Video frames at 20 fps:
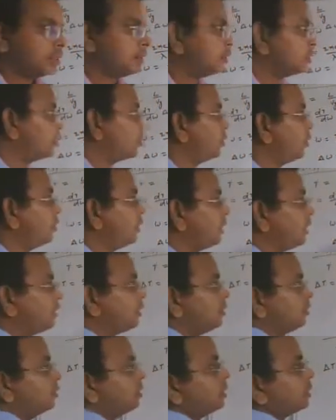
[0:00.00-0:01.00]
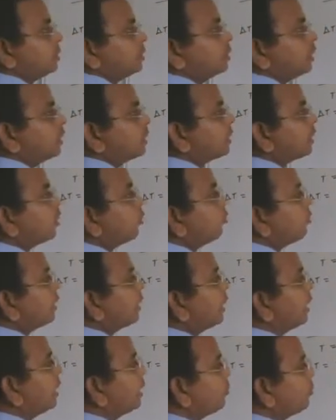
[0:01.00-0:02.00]
So here this delta
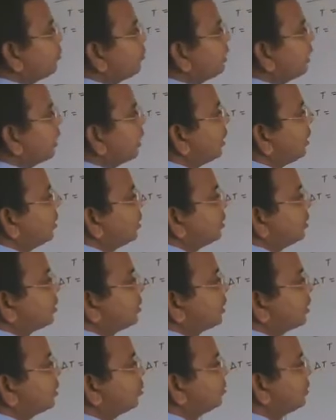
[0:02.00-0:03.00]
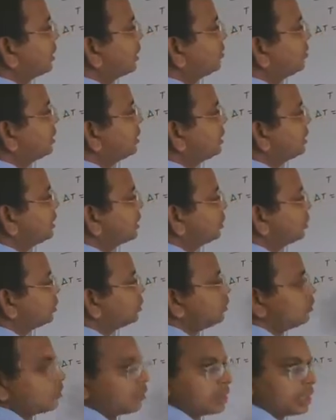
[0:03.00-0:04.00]
omega and omega need to be converted
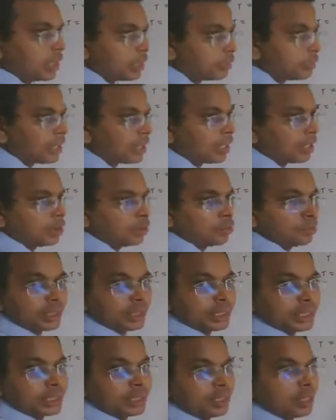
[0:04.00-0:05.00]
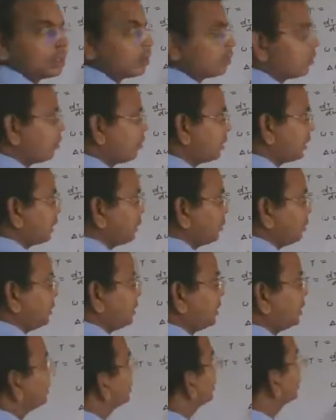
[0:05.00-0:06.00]
into lambda. We need all the
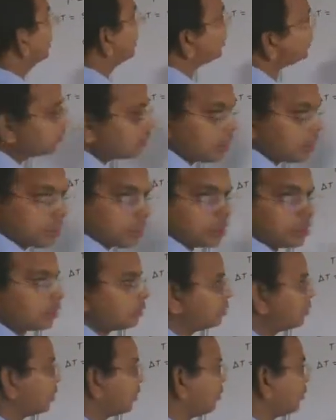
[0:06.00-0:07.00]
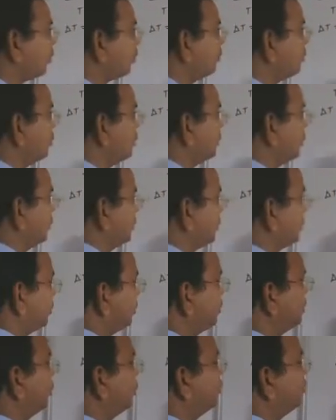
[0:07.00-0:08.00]
expression in the lambda form.
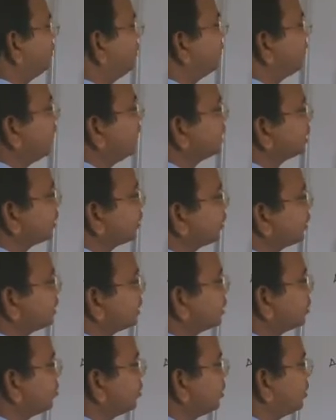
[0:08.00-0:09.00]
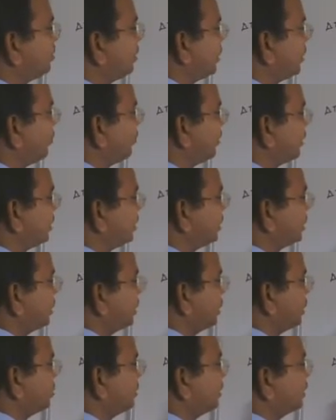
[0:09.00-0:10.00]
So omega is related to lambda by this
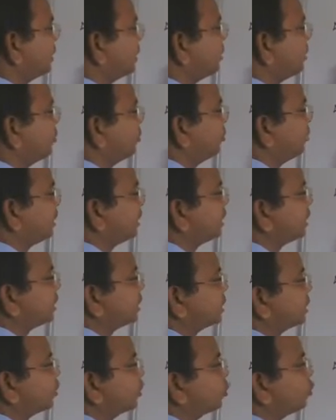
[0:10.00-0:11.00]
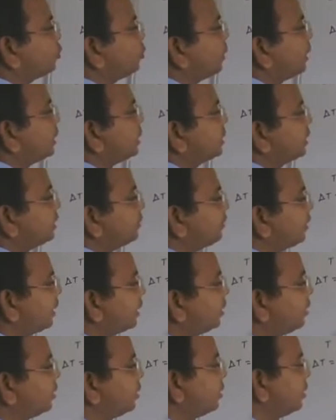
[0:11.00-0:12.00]
expression. Omega is equal to 2 pi c
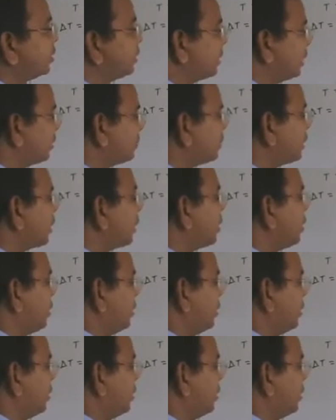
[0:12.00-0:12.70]
by lambda.